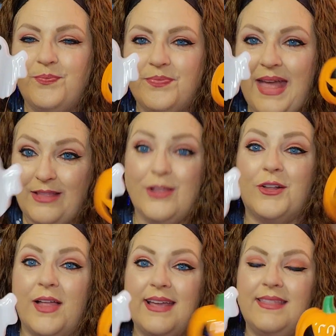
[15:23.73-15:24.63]
that look
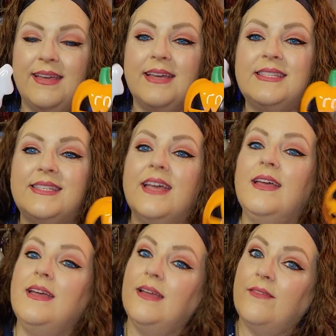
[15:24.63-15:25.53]
like this
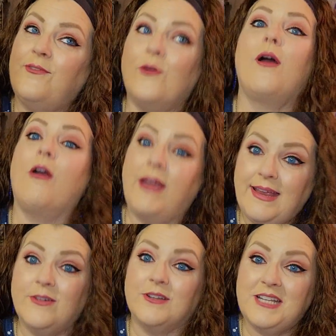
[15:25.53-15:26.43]
for our
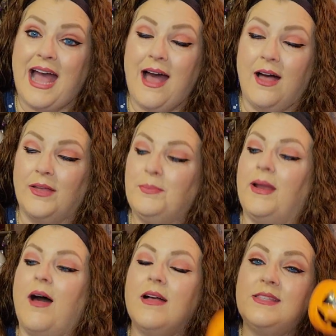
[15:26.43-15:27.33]
inner child, but
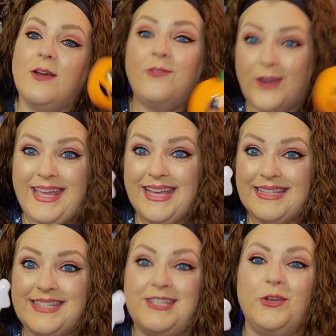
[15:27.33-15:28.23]
also for
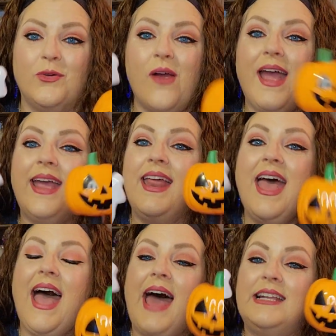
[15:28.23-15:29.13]
kids too, right?
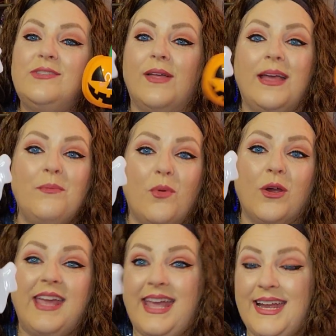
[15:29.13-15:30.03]
I just feel like more
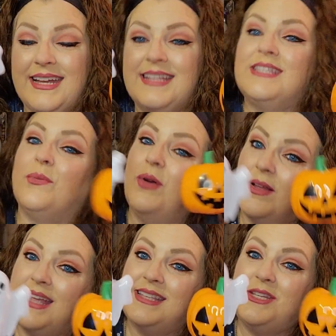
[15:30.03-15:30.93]
kids will
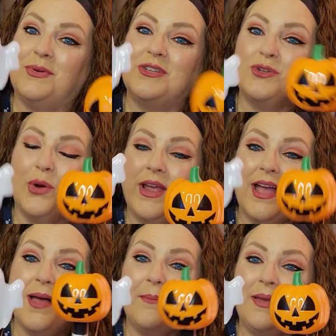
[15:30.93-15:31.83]
get to enjoy
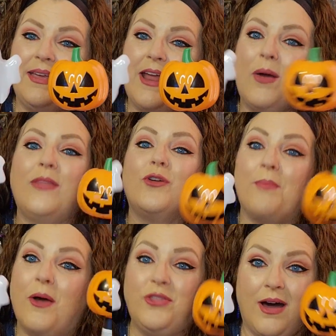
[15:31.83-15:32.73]
them, you know, and they're
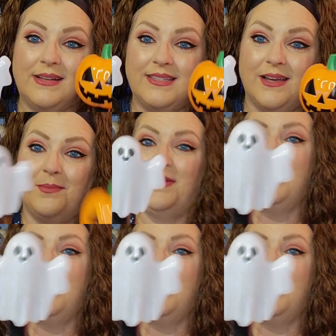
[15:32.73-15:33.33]
both awesome.